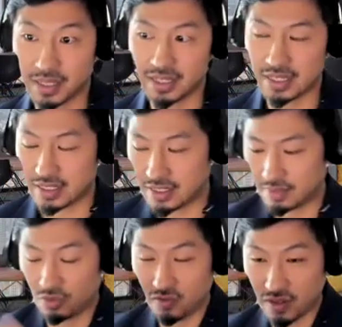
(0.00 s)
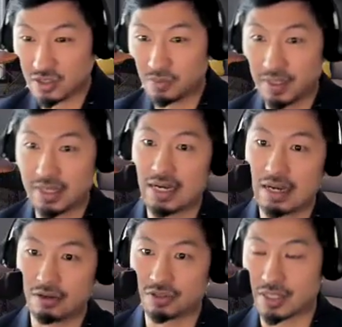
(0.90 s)
pain, and then they move a little bit.
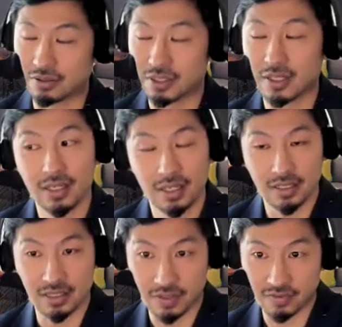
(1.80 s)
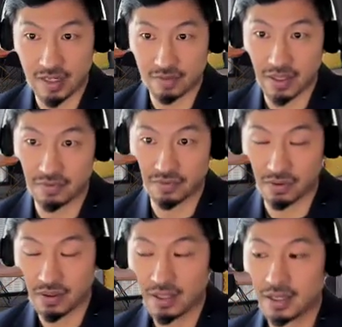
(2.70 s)
Ouch, ouch. It's very
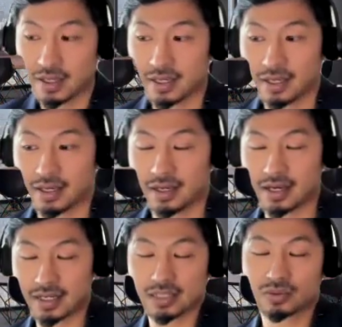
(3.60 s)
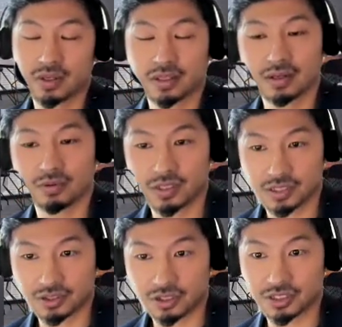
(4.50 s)
painful. And guess what
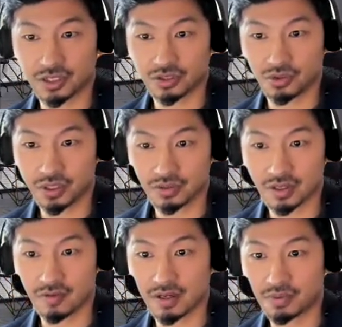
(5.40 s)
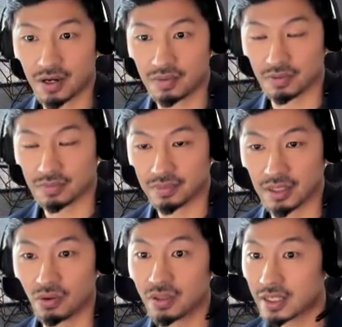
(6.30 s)
the surgeons are doing to solve that problem?
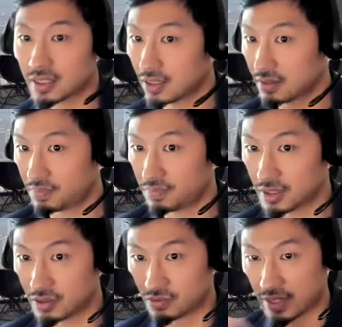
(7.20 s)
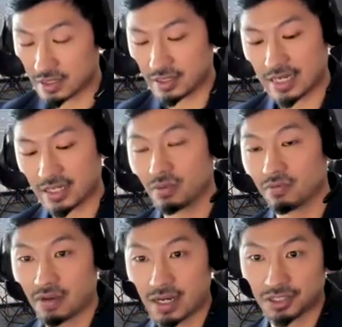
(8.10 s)
They only cut the
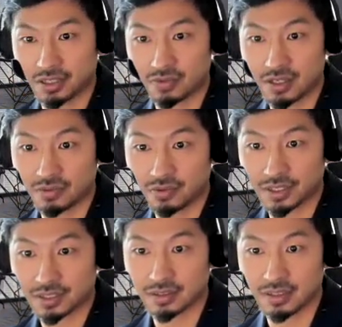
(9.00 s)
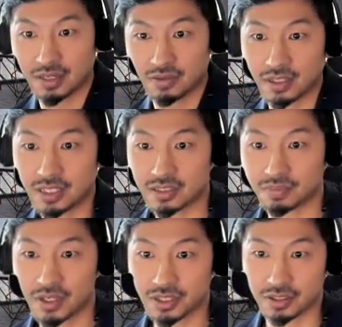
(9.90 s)
retinaculum fascia around the wrist and release
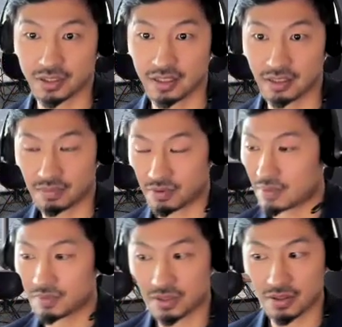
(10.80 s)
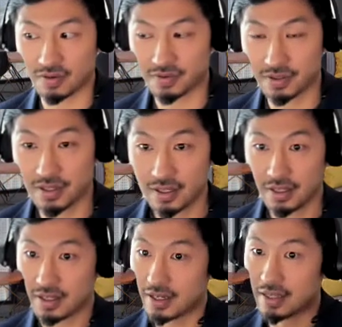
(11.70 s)
the pressure, and then the problem solved.
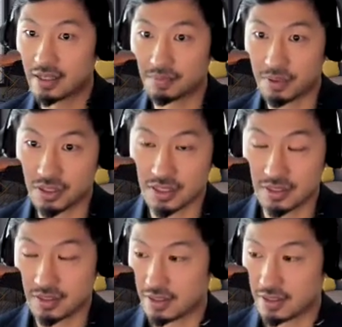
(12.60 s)
And then the person